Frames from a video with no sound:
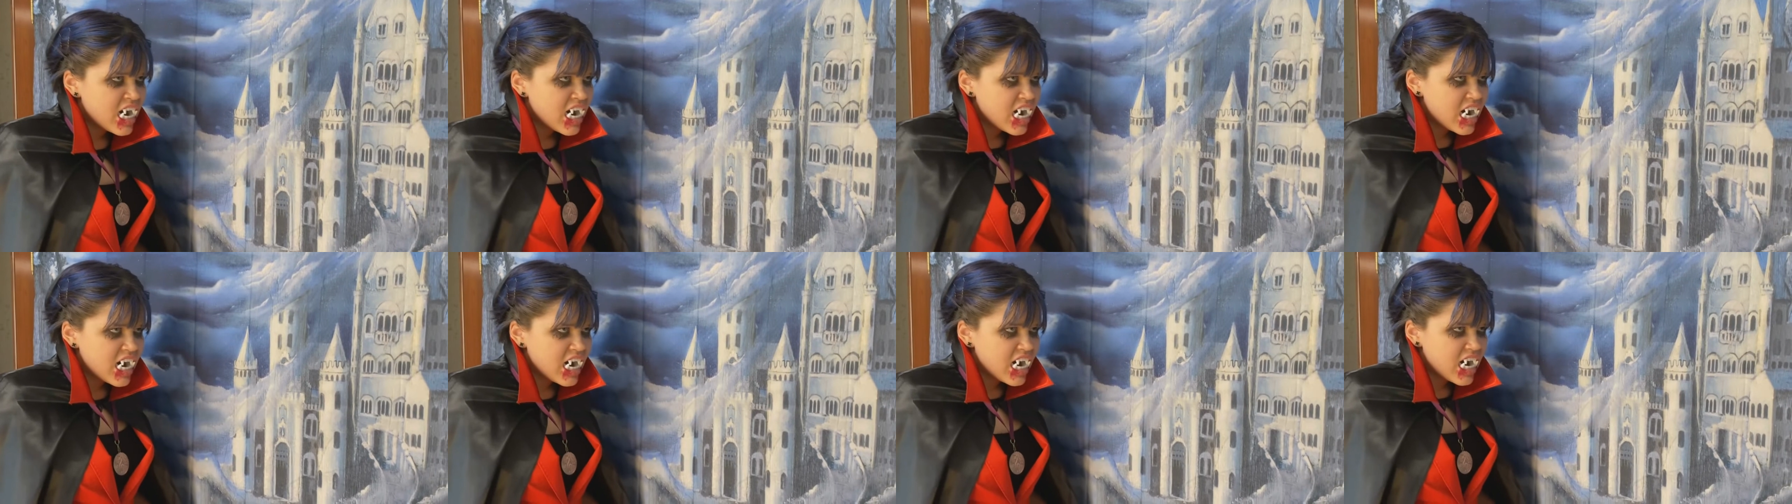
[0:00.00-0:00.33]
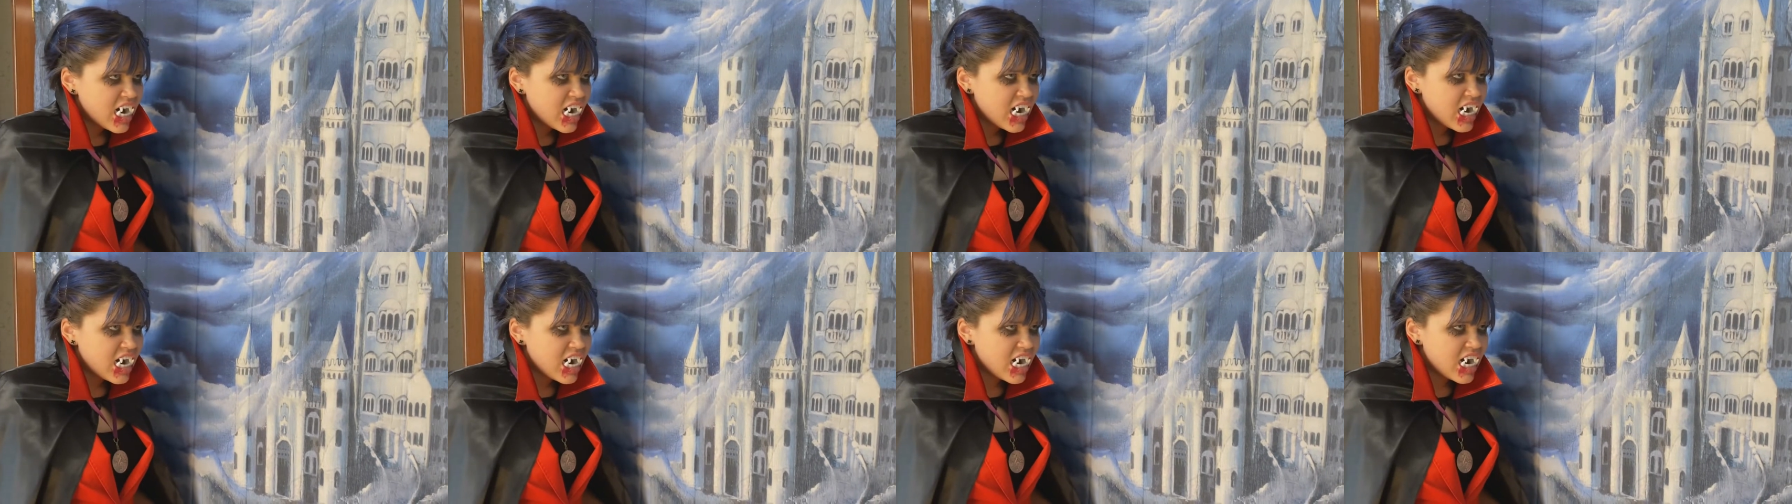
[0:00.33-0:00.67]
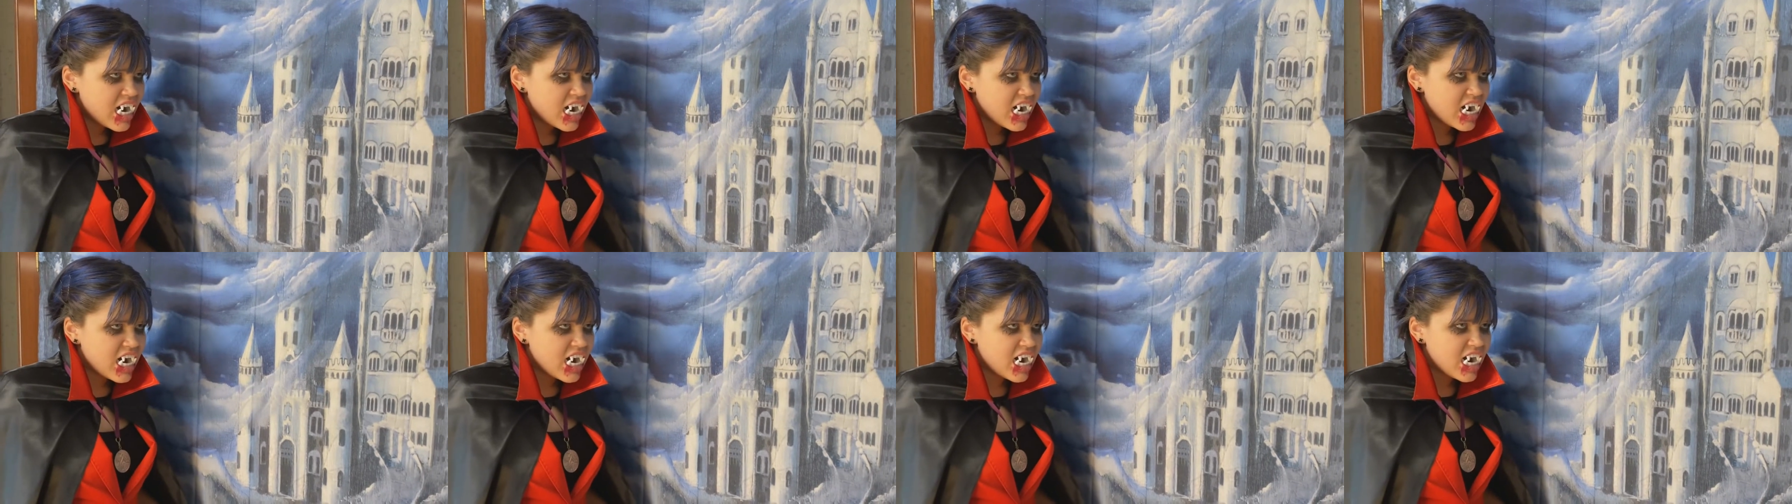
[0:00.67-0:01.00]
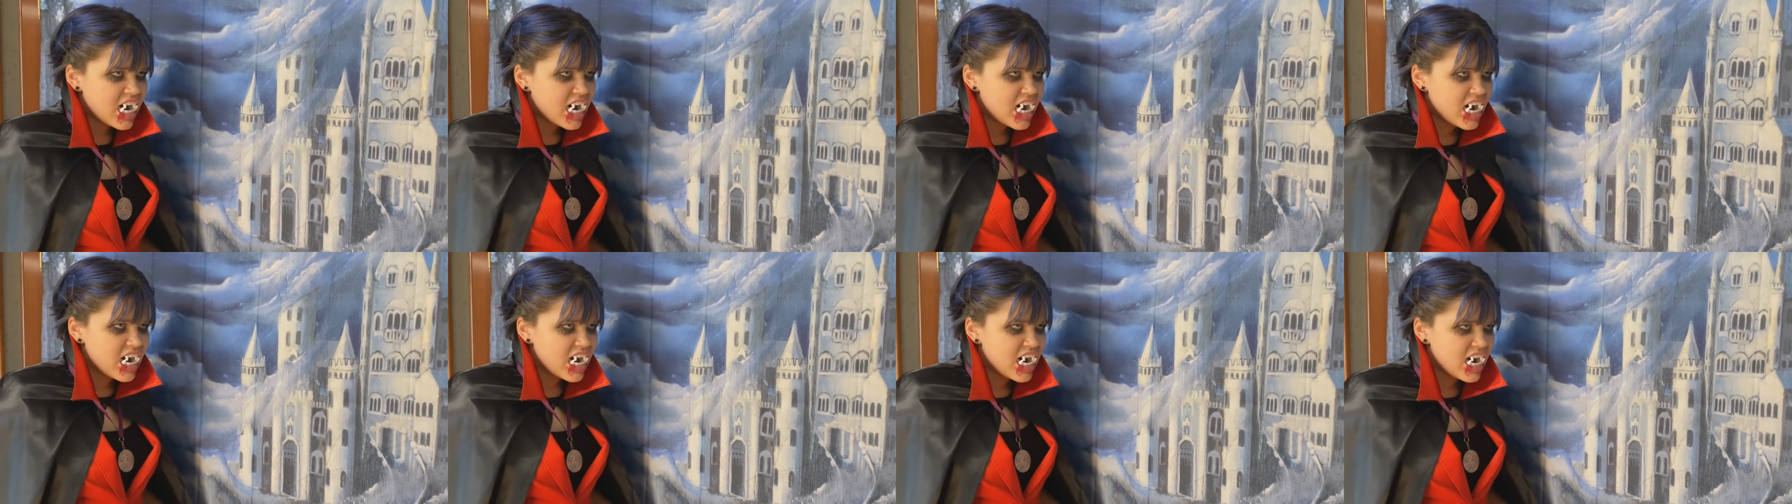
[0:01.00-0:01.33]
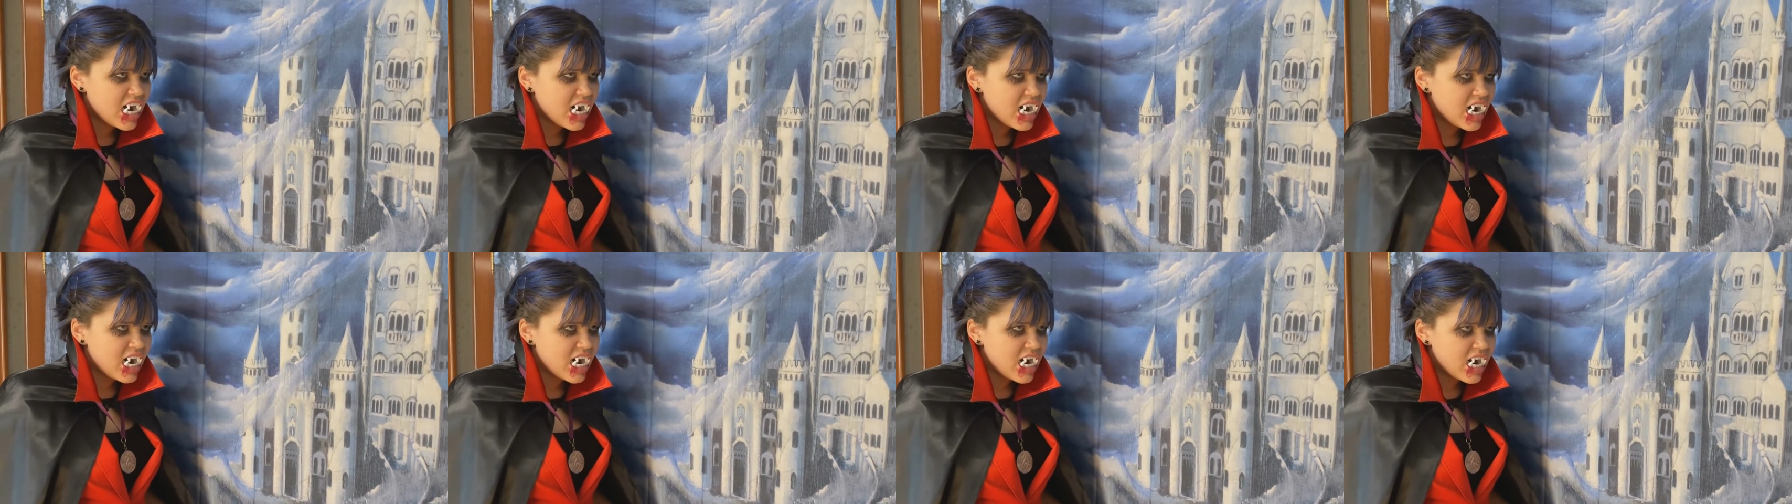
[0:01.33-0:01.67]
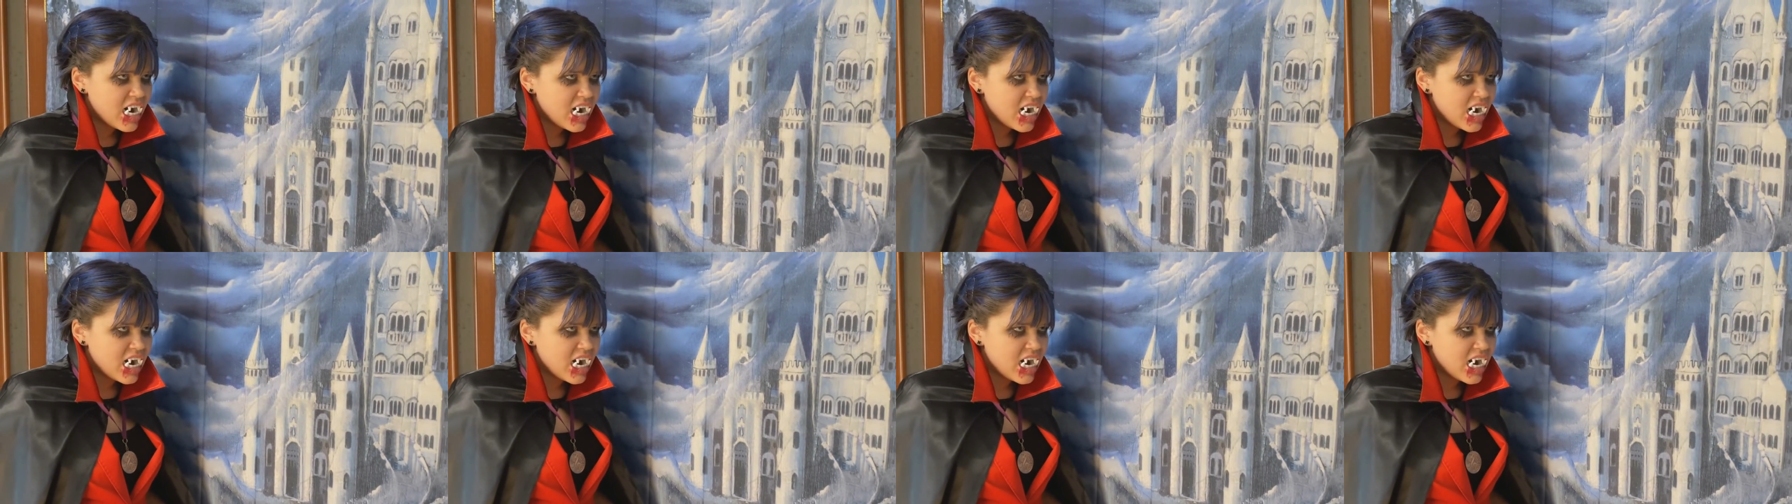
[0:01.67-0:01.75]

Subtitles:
(silence)